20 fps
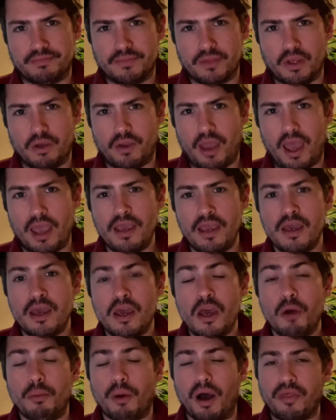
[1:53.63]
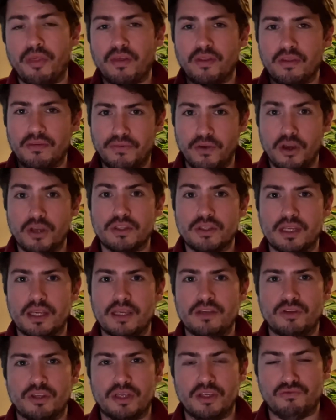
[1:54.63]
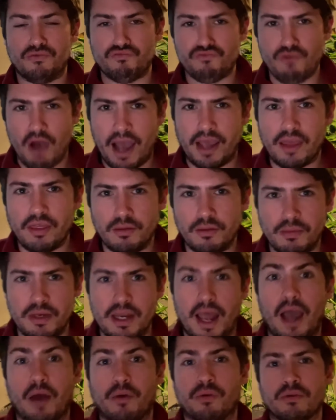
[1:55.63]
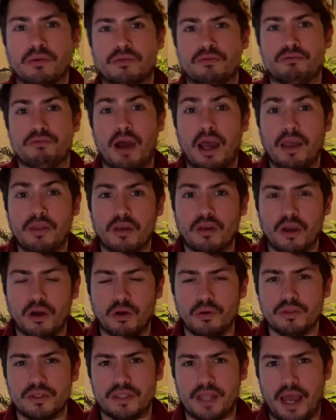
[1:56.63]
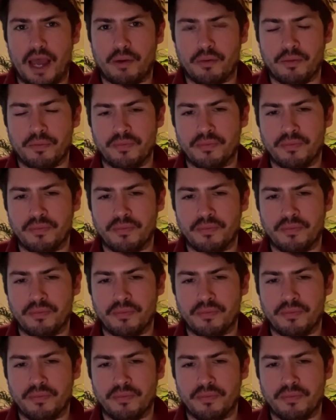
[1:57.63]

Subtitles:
Okay, but I think the first is write them down, write the goals down.